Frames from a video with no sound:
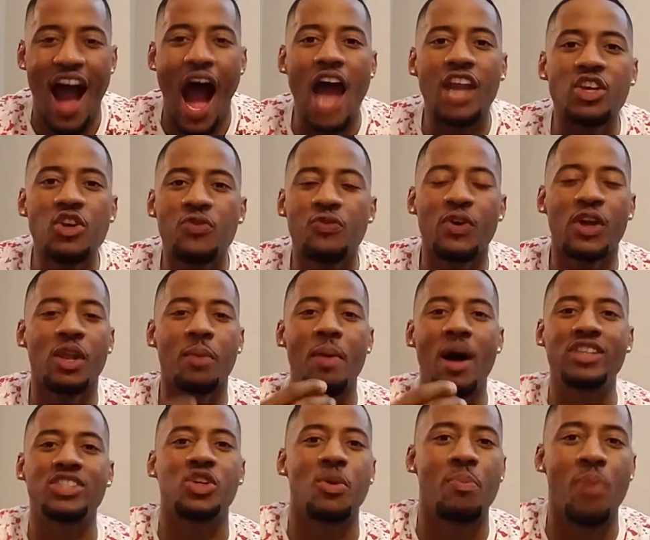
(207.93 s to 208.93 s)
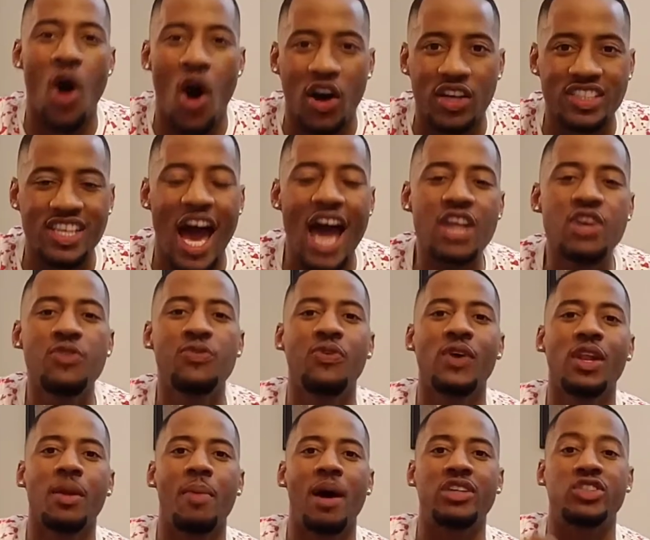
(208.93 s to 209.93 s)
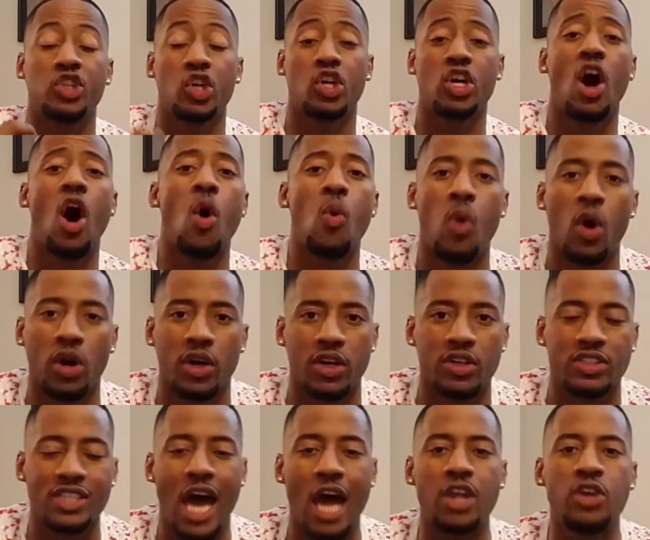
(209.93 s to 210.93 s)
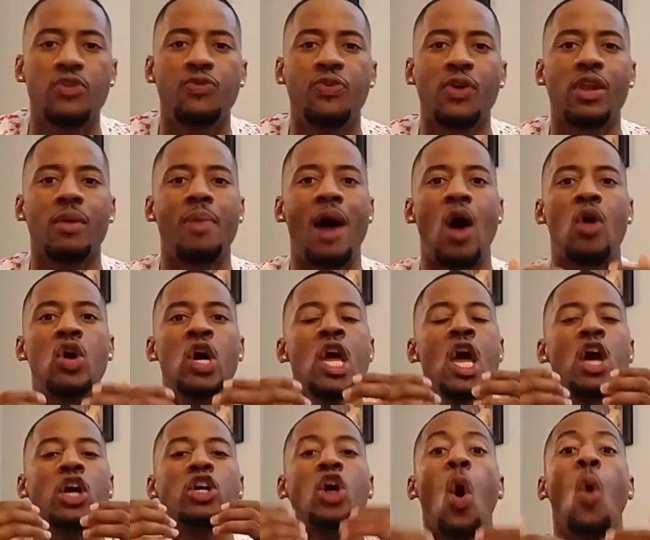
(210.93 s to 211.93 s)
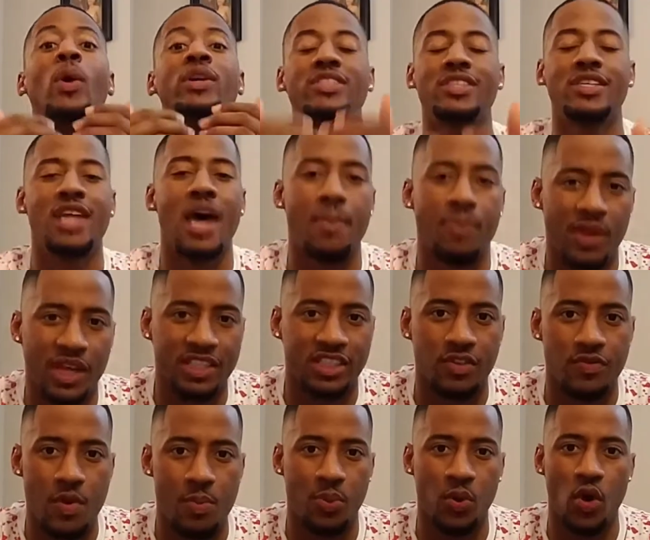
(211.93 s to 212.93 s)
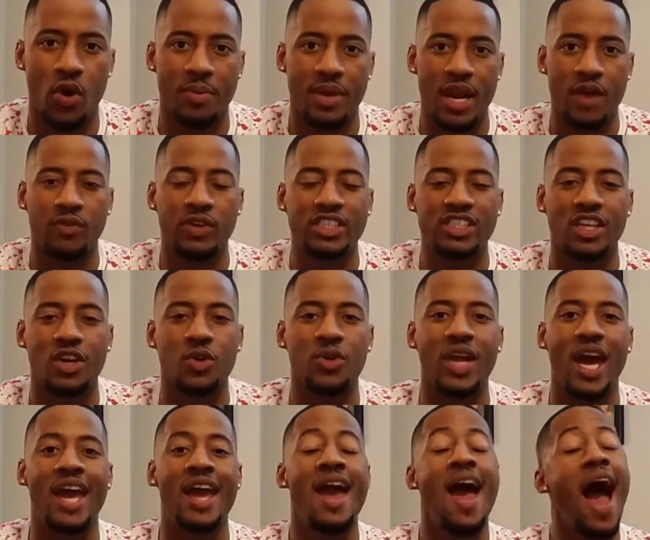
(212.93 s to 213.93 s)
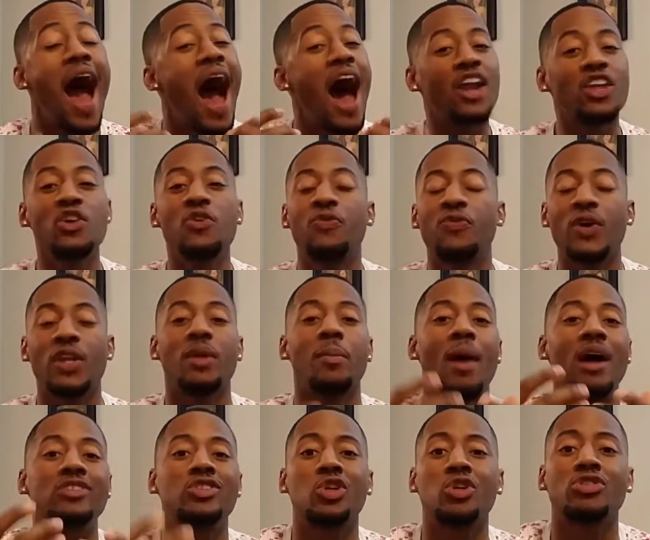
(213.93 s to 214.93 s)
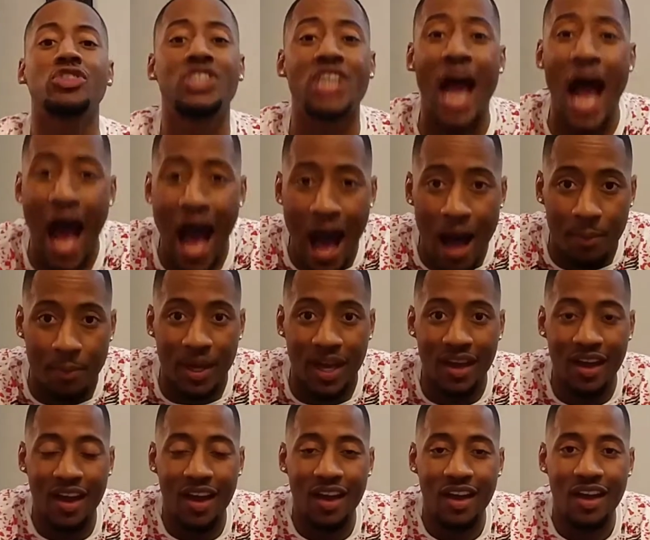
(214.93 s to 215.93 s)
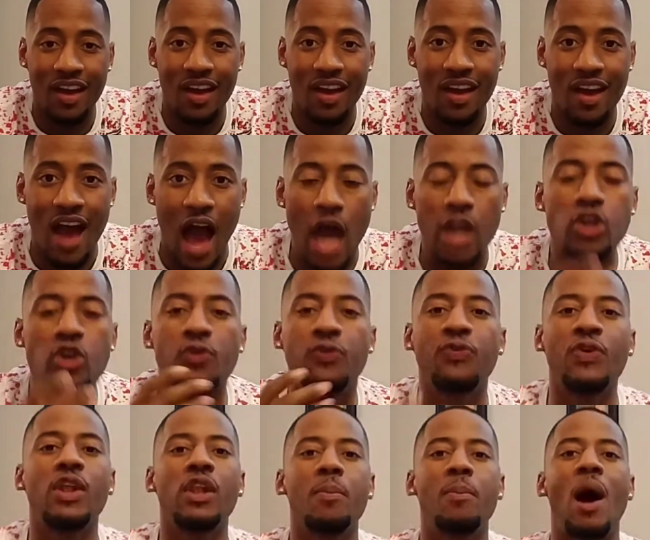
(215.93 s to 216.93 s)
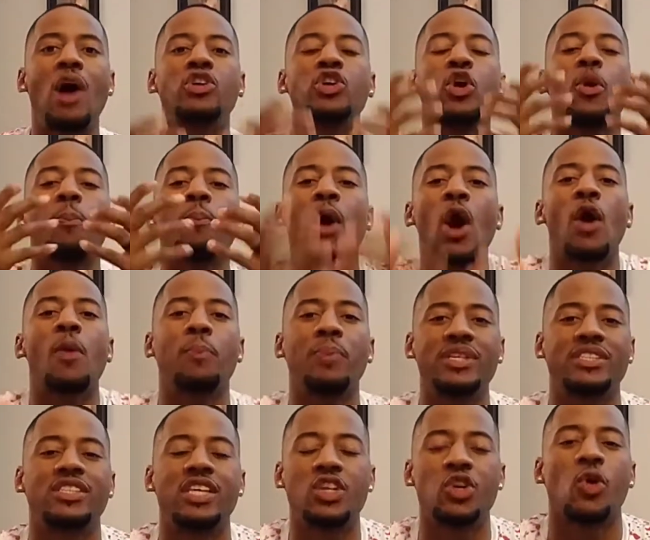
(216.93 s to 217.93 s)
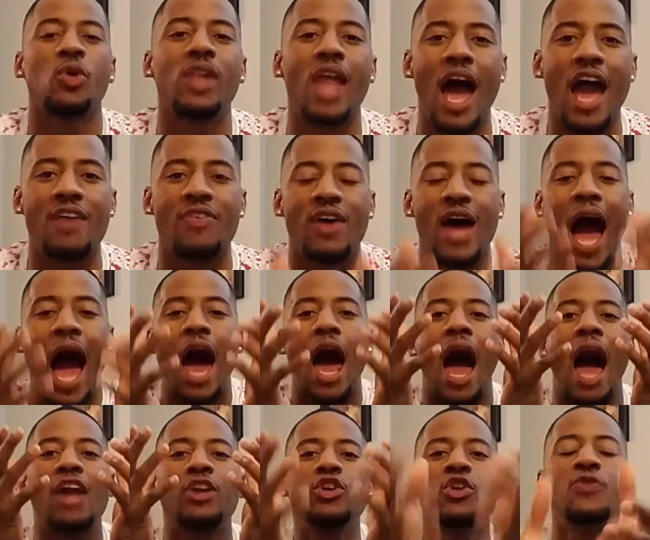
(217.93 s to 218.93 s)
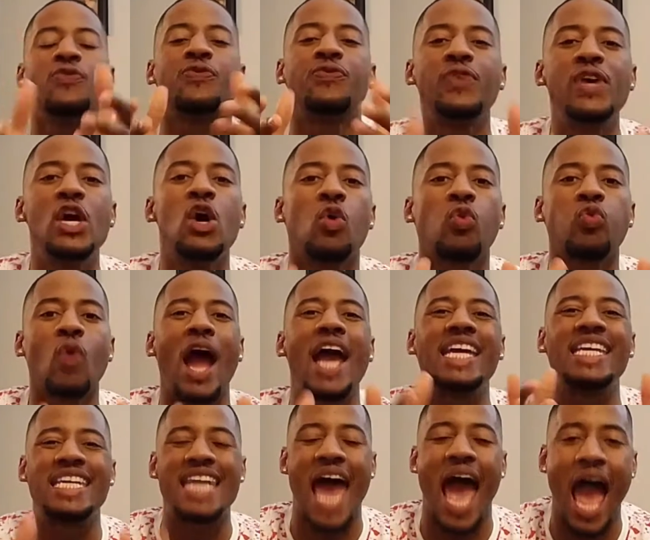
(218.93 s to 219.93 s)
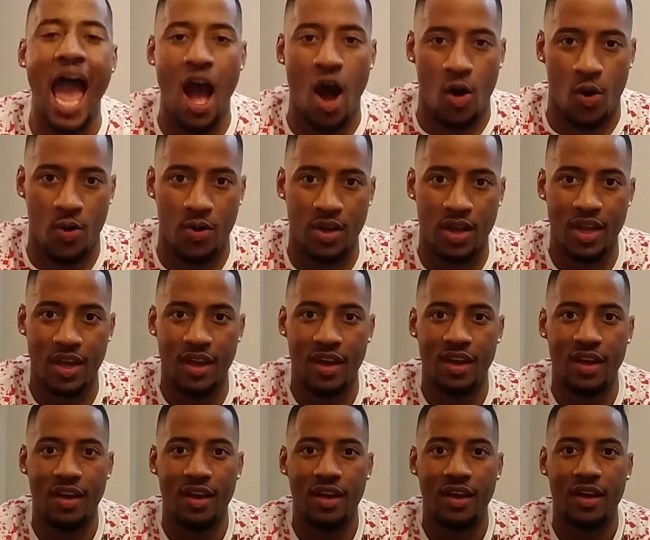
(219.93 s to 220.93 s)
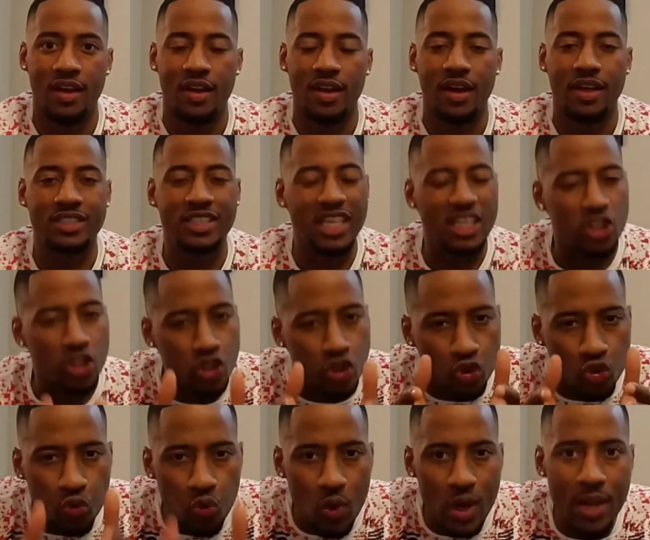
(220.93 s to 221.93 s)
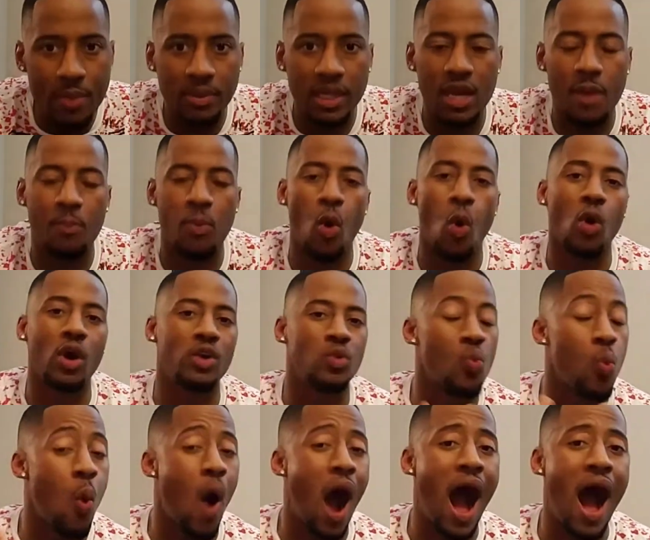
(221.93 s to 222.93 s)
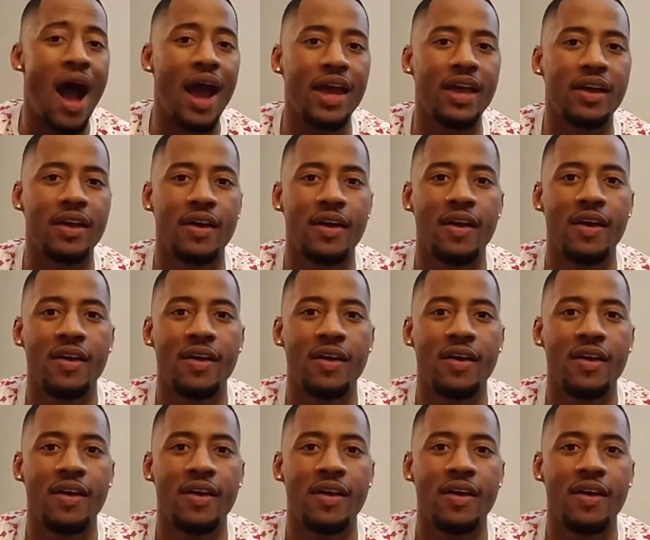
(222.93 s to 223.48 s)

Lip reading: How do you feel about your boss? How do you feel about your coworkers? How do you feel about going to that place of employment every single day? How do you feel about your job? How do you feel about your purpose in your life? How do you feel right now? It's extremely important. Why?